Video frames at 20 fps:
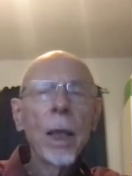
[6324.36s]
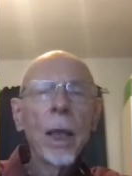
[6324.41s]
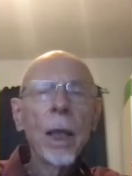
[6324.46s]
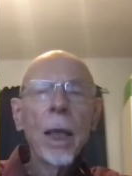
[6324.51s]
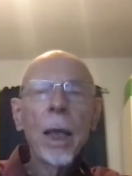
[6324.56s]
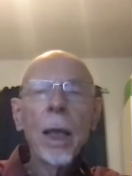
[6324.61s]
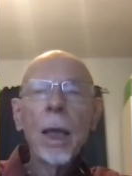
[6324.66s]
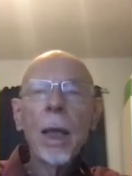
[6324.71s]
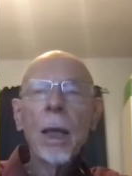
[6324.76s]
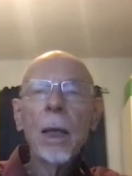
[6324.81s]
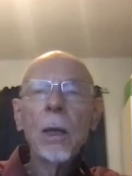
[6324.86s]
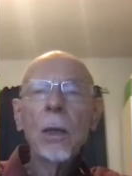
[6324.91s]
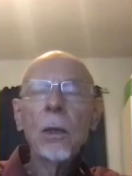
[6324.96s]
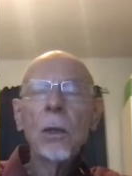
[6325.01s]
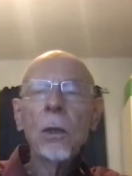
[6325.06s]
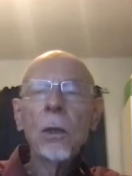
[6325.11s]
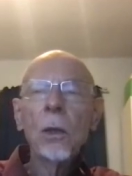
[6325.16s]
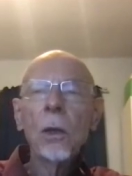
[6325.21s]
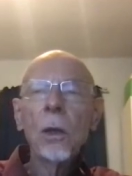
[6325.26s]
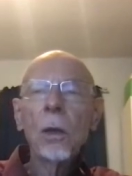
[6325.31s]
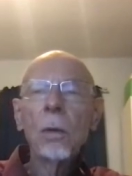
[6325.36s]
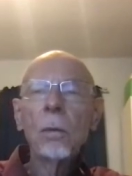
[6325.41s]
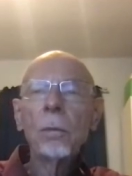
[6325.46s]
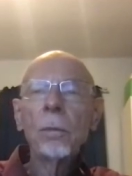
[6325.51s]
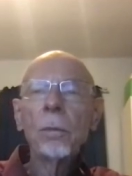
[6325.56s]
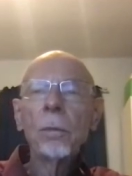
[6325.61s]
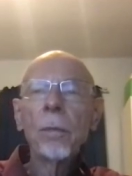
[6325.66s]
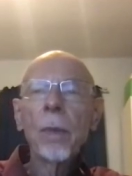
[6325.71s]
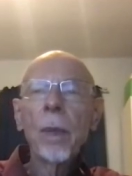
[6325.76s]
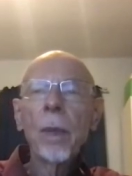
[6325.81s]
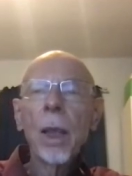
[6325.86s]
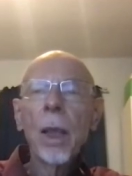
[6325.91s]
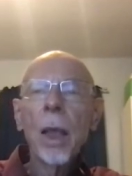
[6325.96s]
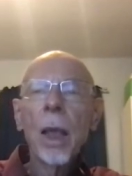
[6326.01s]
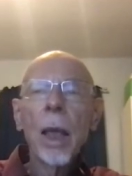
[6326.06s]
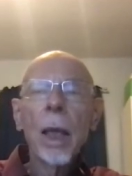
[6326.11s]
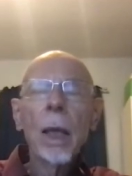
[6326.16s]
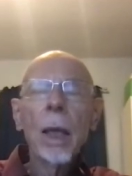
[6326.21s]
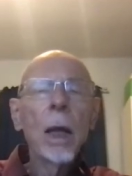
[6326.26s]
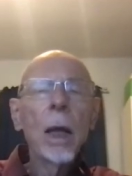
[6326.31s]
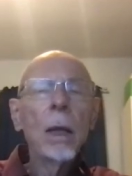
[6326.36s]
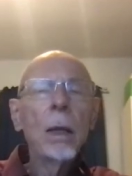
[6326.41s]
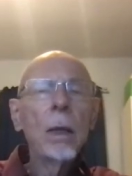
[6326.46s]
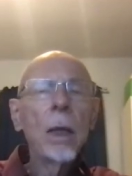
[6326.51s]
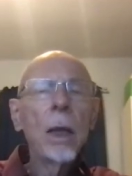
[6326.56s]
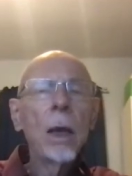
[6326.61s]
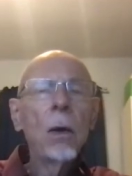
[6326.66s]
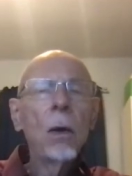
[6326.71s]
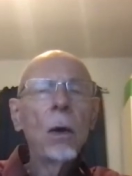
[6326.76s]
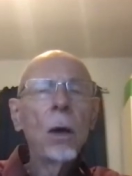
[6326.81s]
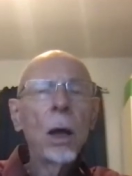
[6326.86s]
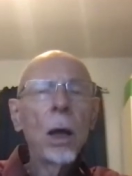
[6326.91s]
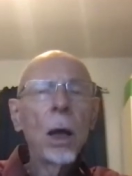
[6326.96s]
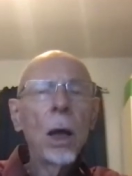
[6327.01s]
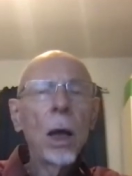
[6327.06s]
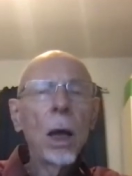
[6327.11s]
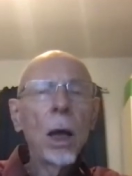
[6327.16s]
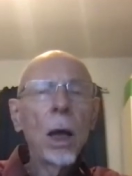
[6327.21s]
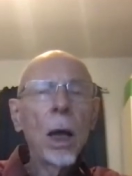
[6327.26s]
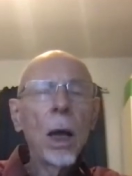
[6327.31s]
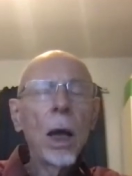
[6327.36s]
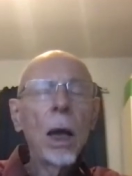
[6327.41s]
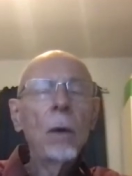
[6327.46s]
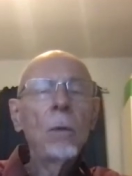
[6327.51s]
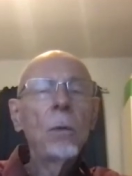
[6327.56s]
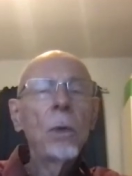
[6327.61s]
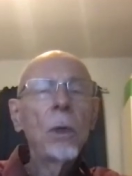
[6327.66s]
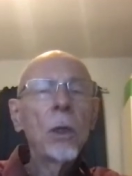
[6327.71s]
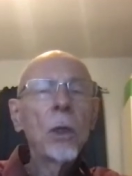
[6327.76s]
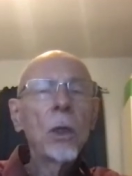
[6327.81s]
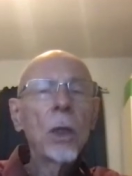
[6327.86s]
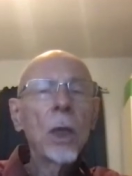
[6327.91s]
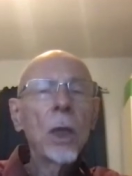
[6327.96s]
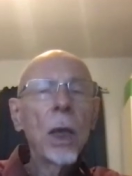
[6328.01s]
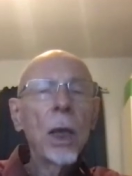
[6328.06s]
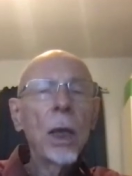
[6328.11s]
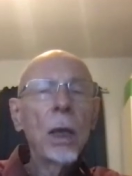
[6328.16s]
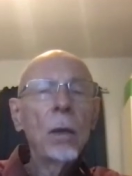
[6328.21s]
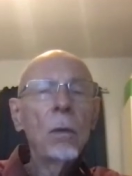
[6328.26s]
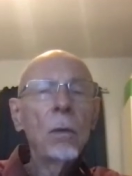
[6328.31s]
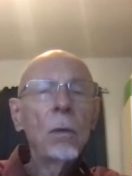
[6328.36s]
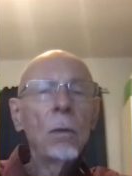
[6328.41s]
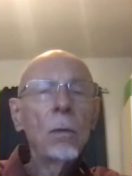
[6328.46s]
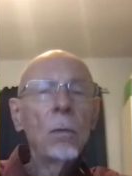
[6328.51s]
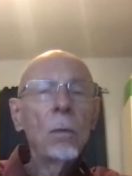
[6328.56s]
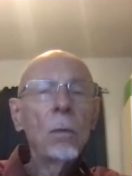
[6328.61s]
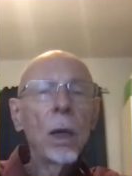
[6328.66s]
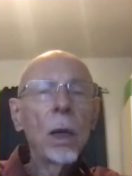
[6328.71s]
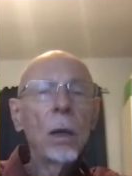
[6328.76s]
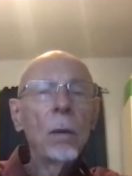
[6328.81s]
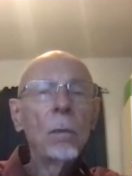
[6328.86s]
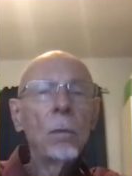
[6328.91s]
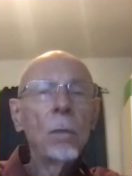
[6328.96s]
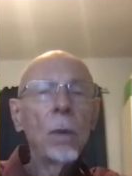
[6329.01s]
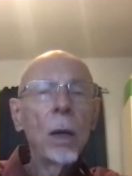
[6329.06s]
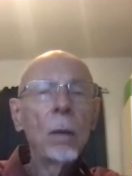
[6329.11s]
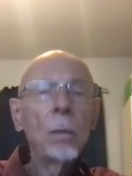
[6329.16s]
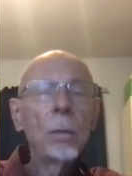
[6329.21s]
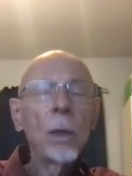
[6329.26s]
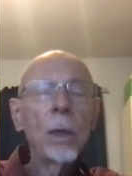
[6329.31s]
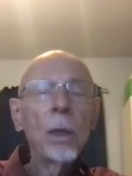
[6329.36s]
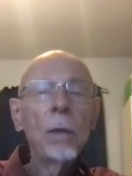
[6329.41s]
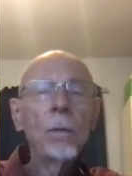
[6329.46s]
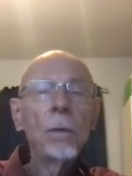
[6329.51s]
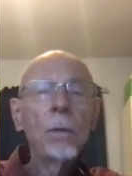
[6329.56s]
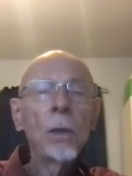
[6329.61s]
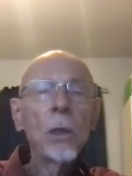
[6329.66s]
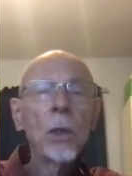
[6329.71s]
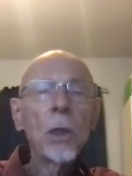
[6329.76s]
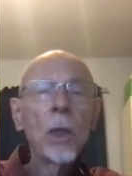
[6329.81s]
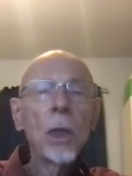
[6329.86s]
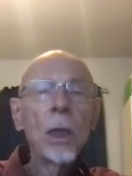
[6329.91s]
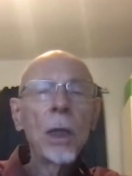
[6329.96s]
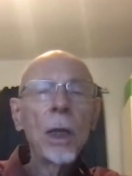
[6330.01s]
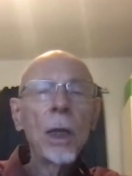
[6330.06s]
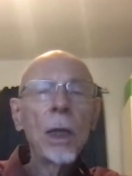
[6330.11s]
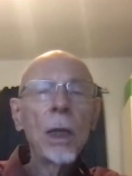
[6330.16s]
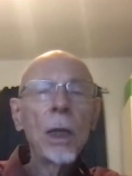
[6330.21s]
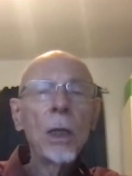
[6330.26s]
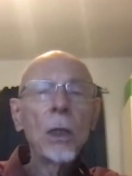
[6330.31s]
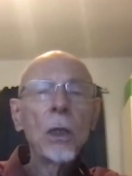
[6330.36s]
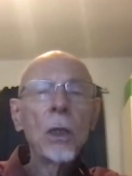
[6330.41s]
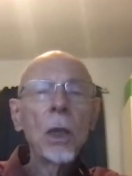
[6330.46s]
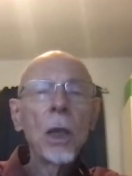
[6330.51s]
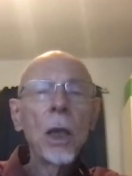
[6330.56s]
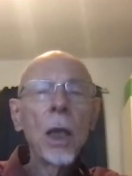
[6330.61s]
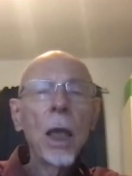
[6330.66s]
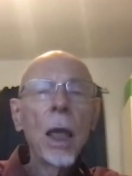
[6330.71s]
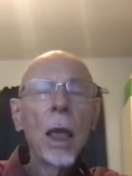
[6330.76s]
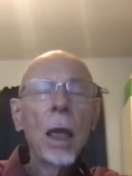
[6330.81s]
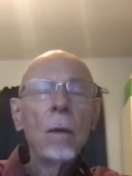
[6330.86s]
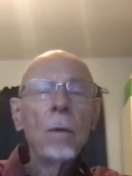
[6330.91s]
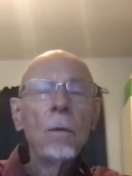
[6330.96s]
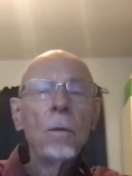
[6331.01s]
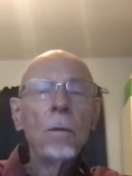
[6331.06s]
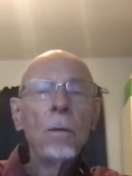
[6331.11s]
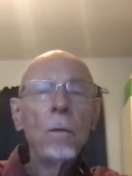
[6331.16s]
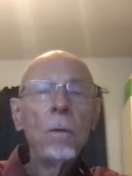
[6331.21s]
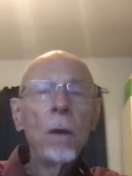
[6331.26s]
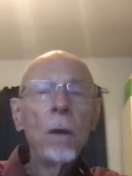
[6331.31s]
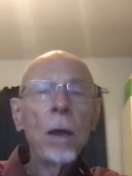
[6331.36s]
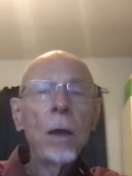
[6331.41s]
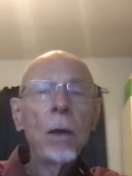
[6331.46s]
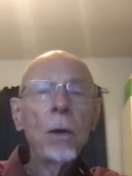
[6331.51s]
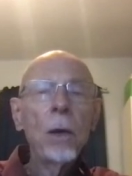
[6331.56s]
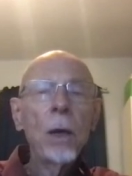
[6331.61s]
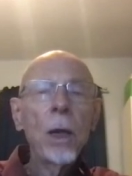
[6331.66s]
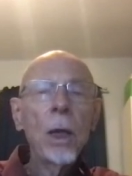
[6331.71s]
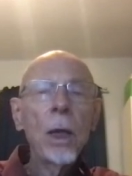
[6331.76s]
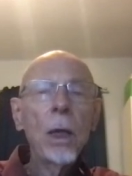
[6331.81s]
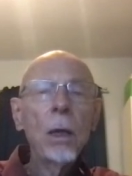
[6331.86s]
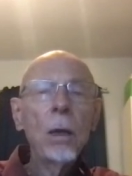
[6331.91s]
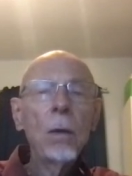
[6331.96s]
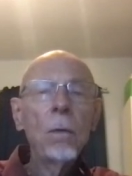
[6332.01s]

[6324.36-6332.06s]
and and now I would say my belief is that it is very,